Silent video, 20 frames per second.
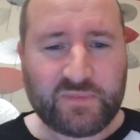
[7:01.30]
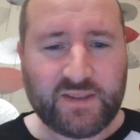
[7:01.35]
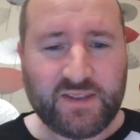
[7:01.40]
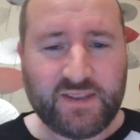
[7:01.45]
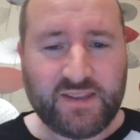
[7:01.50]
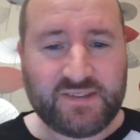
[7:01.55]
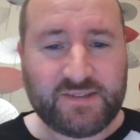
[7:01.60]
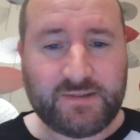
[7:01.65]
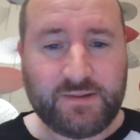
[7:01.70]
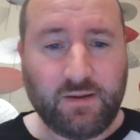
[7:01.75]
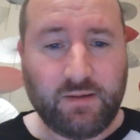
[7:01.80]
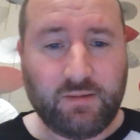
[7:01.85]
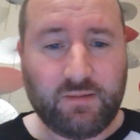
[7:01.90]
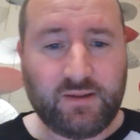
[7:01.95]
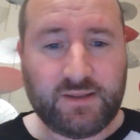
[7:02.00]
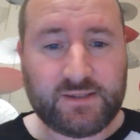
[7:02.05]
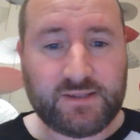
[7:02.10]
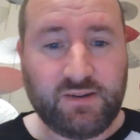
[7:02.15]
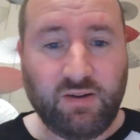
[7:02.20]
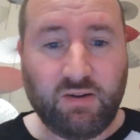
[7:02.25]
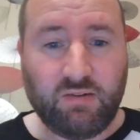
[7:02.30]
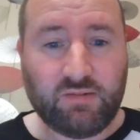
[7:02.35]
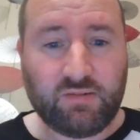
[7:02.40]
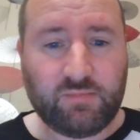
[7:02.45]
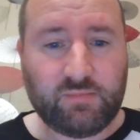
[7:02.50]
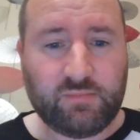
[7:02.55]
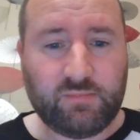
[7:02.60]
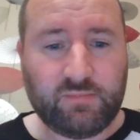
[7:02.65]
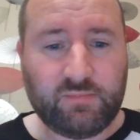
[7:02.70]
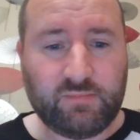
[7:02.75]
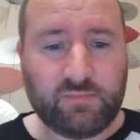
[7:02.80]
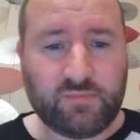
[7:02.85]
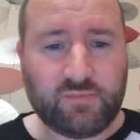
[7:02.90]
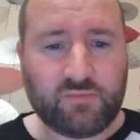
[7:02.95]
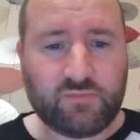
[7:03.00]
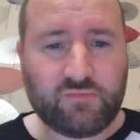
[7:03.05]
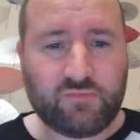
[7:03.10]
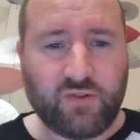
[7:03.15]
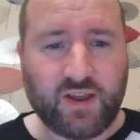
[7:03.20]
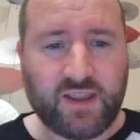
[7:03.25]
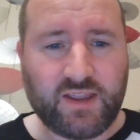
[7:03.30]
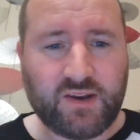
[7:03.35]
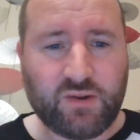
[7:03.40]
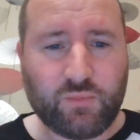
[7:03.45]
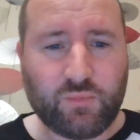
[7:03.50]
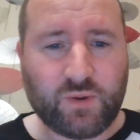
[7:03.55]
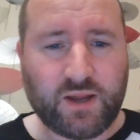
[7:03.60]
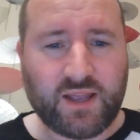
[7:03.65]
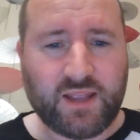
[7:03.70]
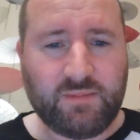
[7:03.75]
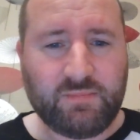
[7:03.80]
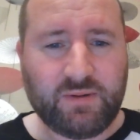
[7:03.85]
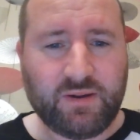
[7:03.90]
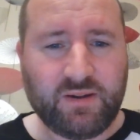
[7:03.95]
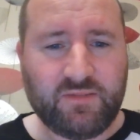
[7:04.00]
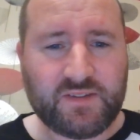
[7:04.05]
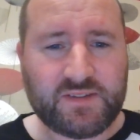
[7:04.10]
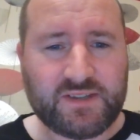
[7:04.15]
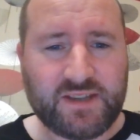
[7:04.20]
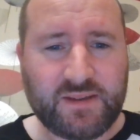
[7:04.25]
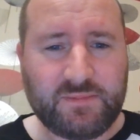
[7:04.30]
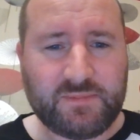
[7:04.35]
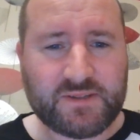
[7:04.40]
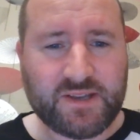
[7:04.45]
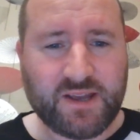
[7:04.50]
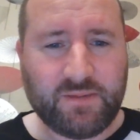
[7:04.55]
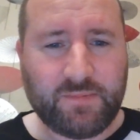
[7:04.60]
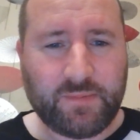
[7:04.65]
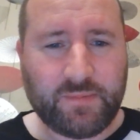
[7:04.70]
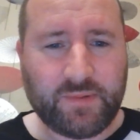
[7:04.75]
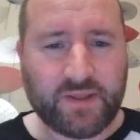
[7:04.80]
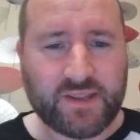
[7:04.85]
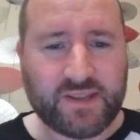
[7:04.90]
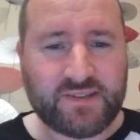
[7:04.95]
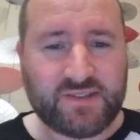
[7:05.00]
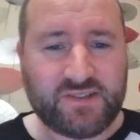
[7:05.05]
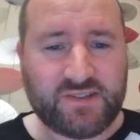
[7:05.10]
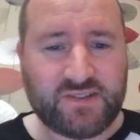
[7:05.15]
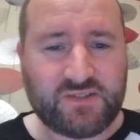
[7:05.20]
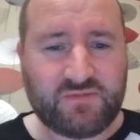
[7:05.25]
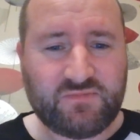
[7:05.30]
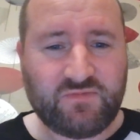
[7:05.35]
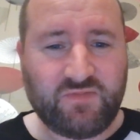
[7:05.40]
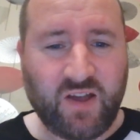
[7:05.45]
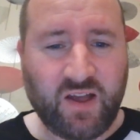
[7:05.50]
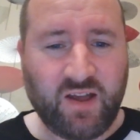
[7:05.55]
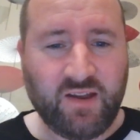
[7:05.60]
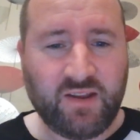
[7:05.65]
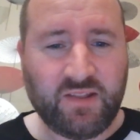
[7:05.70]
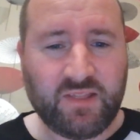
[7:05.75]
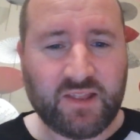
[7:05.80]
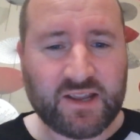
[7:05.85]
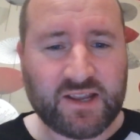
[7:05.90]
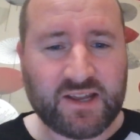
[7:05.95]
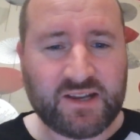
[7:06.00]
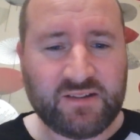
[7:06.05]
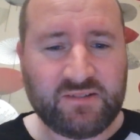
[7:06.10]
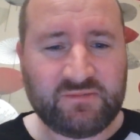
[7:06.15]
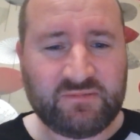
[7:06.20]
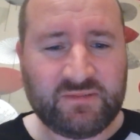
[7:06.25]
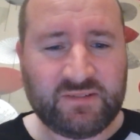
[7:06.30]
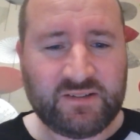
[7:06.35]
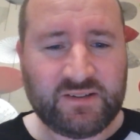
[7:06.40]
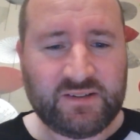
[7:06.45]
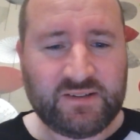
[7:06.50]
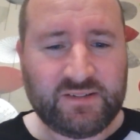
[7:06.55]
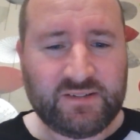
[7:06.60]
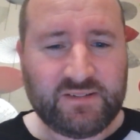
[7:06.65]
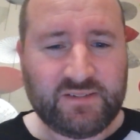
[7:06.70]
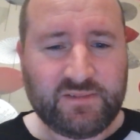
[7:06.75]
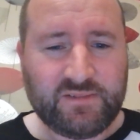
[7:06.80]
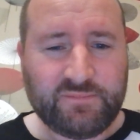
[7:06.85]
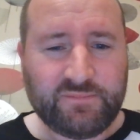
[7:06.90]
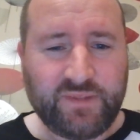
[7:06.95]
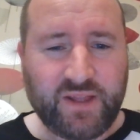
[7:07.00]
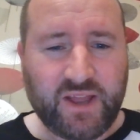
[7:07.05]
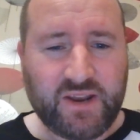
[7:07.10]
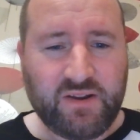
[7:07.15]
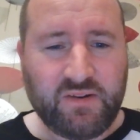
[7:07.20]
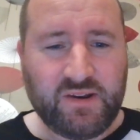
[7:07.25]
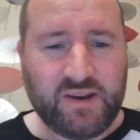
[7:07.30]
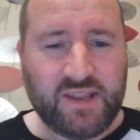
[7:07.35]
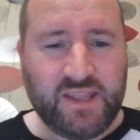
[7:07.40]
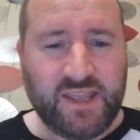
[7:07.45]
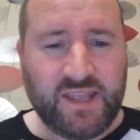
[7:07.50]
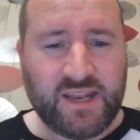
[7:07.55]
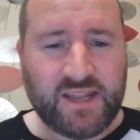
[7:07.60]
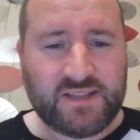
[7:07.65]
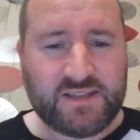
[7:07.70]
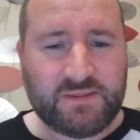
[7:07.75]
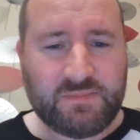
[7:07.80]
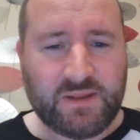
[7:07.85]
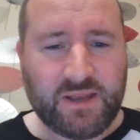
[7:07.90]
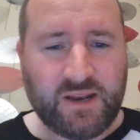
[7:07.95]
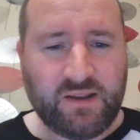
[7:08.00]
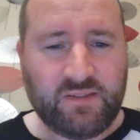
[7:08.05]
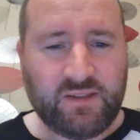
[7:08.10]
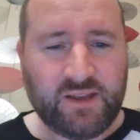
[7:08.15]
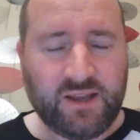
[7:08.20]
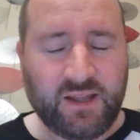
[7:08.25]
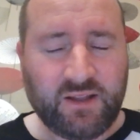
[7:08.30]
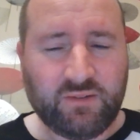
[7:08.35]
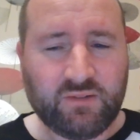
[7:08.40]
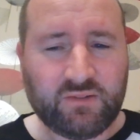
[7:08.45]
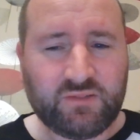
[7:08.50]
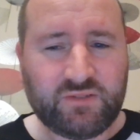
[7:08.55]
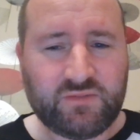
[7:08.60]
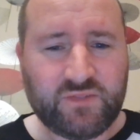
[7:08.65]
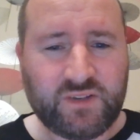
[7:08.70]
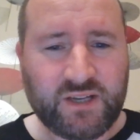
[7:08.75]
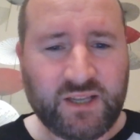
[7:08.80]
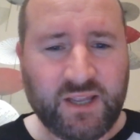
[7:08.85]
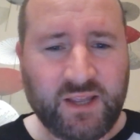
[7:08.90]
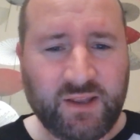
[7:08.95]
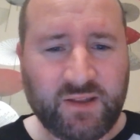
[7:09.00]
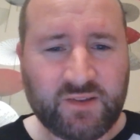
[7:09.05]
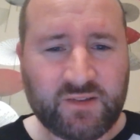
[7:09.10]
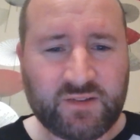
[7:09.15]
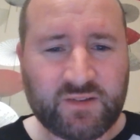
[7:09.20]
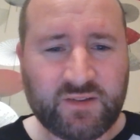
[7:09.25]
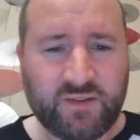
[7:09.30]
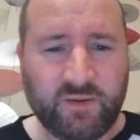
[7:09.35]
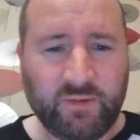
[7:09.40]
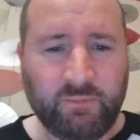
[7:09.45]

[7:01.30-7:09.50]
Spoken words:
it's not great in a way, but at the same time, I'm like, it's just fine. Like, I don't need it to be anything else than it is.